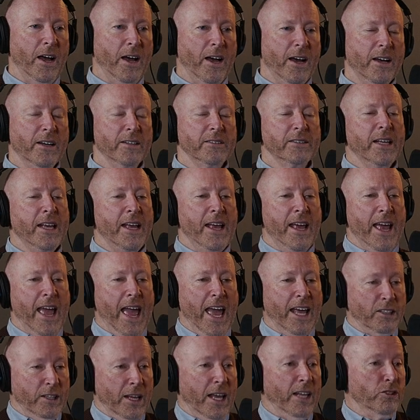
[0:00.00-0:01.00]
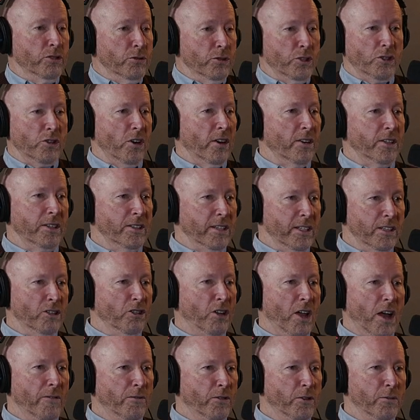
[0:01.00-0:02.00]
uh, and, and you started in a
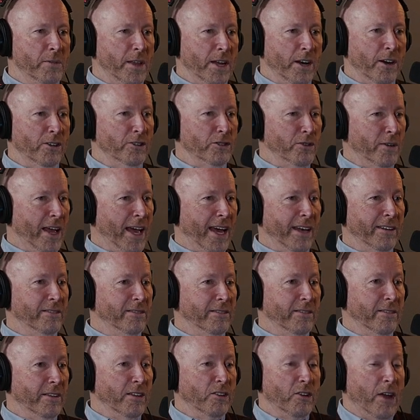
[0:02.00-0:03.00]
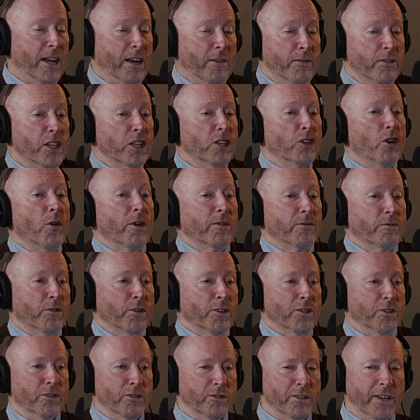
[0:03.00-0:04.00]
law firm there. You had you yeah. had everything going for
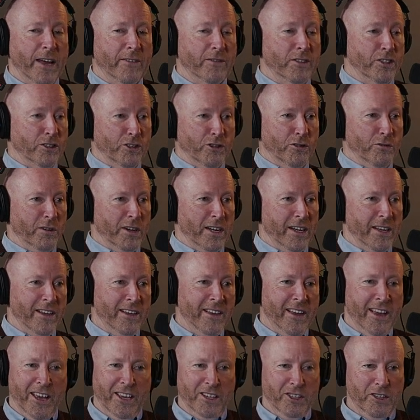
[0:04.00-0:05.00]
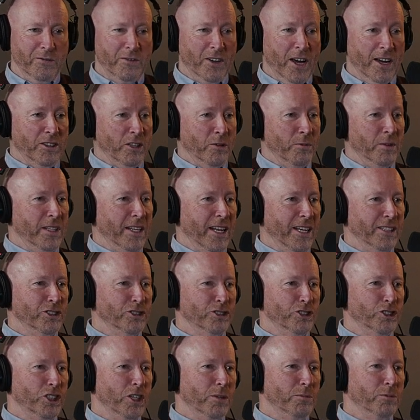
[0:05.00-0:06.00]
you. You got the degree, yeah. you've got the
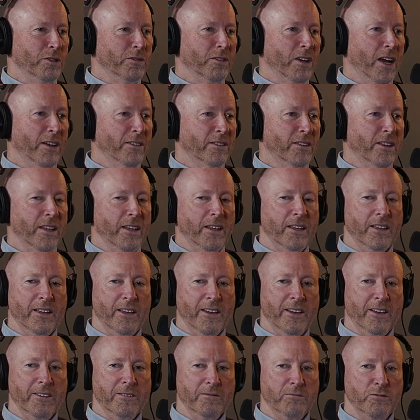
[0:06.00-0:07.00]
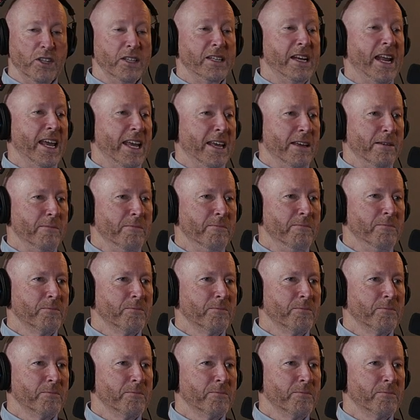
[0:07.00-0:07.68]
relationships, you've got the uh, the name,